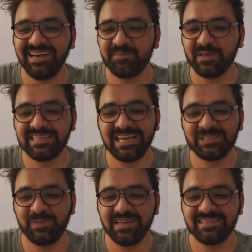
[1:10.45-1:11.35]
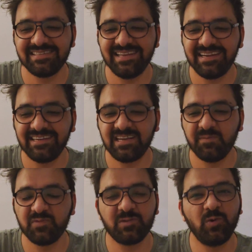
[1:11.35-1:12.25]
Pixel Experience is that it
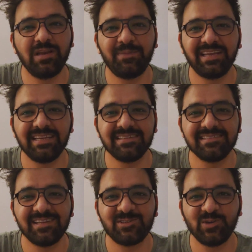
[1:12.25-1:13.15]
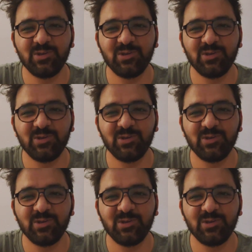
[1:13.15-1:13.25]
comes with Google applications,